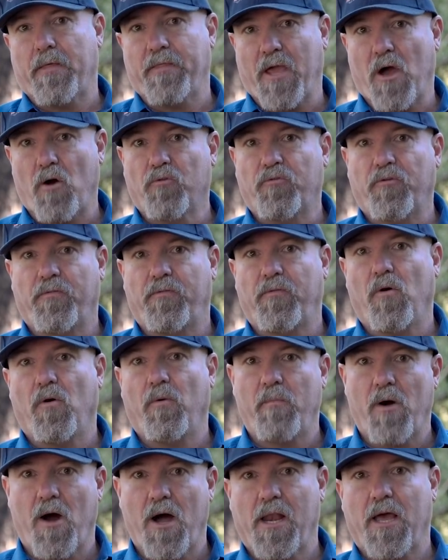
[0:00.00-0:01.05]
Ultra 4,
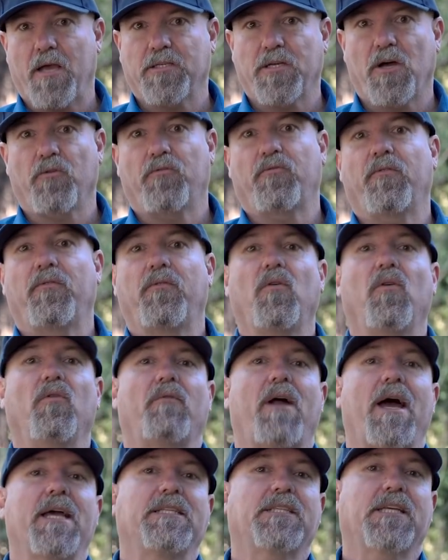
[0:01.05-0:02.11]
Milo's Ultra 4
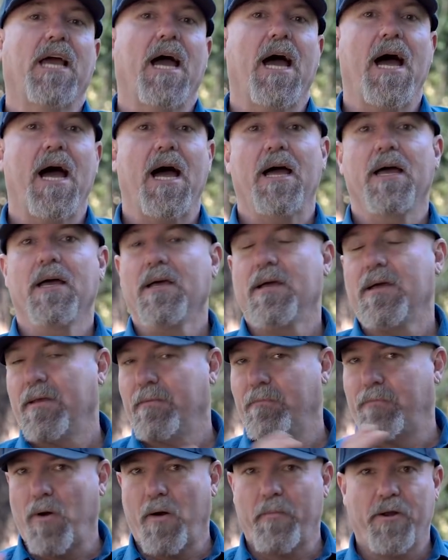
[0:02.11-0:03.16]
race car,
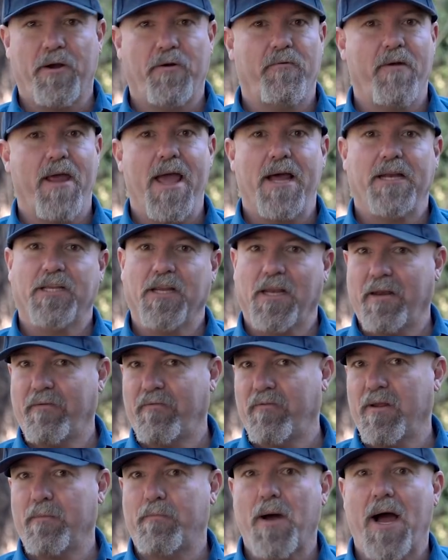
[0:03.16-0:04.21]
bombing around
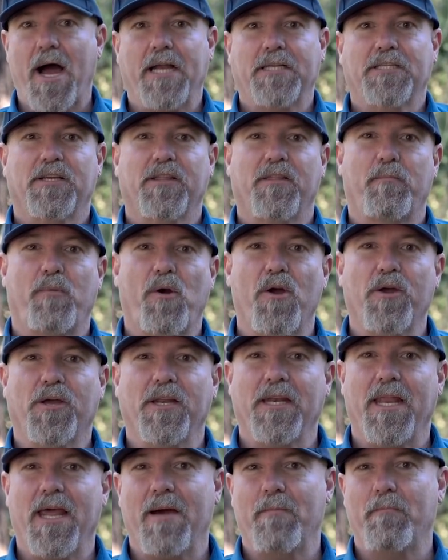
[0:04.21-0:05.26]
delivering parts to the
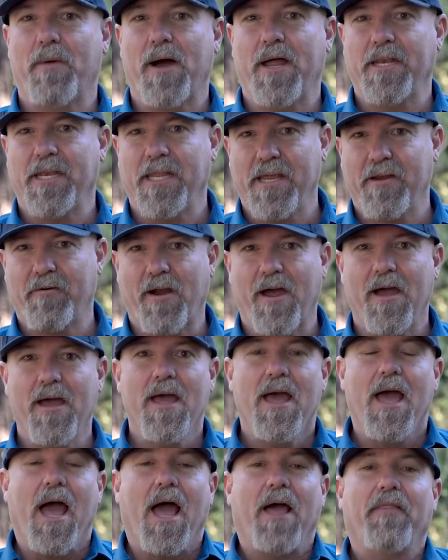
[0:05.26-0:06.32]
broken down Bandera.
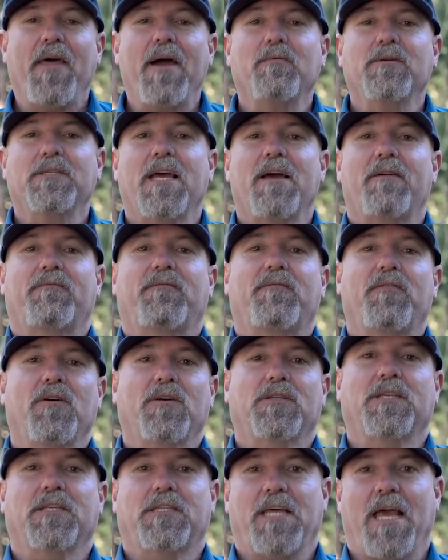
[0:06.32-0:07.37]
And that was our
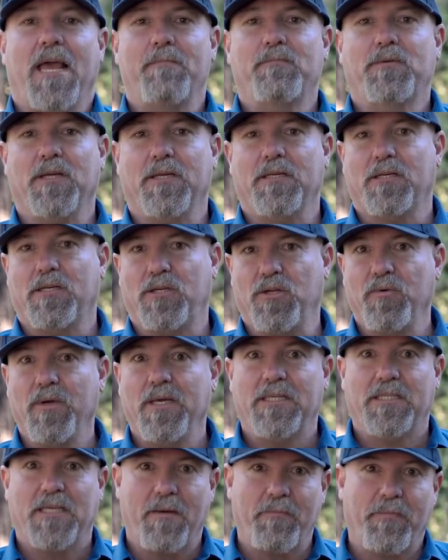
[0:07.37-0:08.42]
first attempt at doing
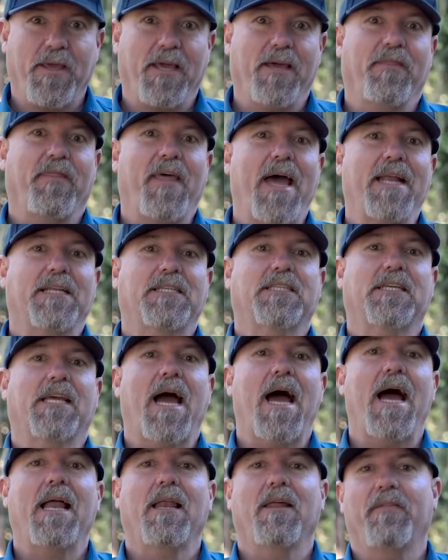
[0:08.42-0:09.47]
something at that
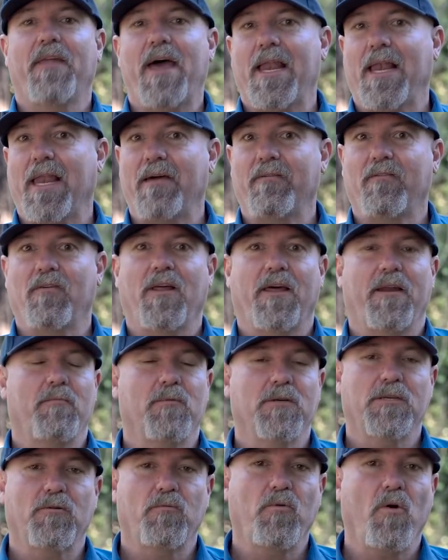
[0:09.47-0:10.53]
scale and that level, and it
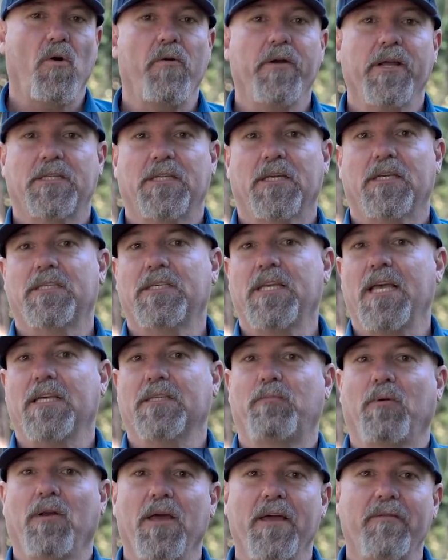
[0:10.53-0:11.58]
was a roaring success.
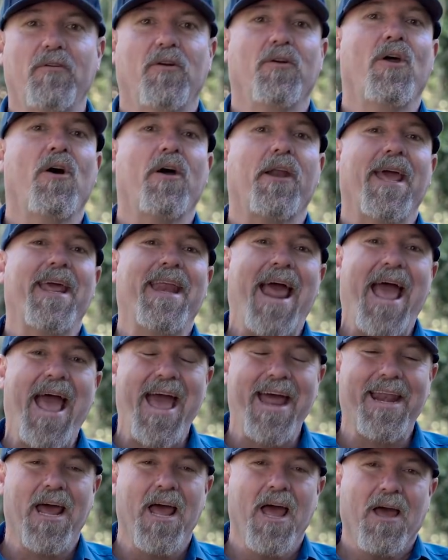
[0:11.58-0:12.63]
Believe it or not,
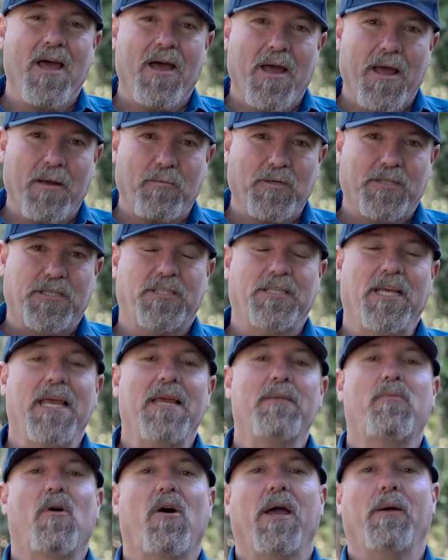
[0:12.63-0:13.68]
it was
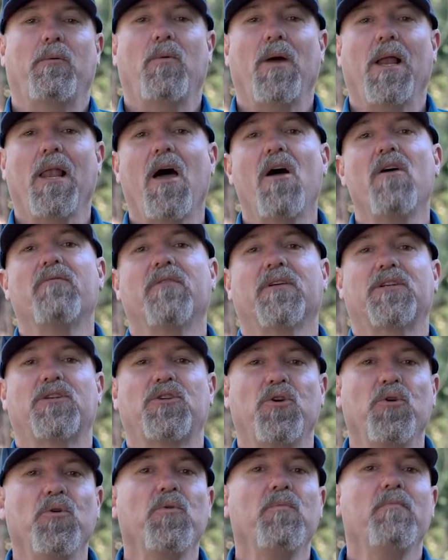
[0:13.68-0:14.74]
seen by well over
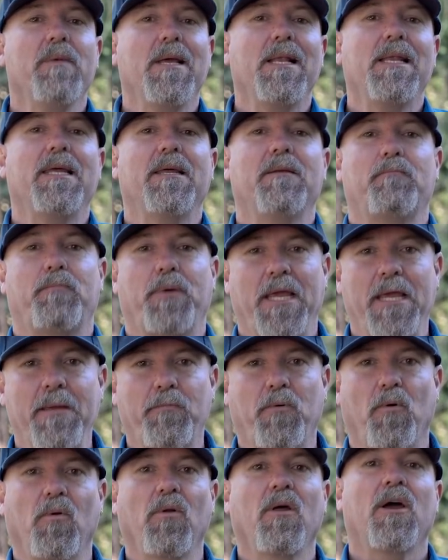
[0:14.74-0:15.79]
2 million
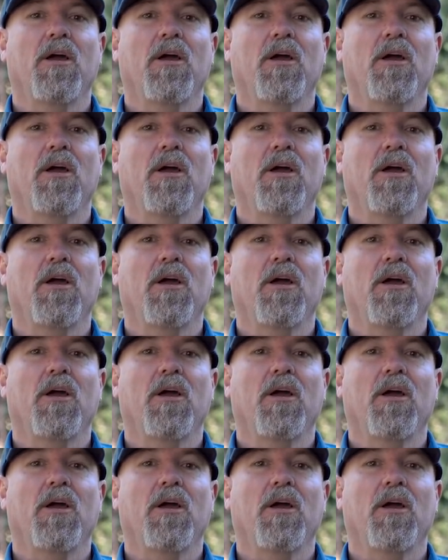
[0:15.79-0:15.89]
people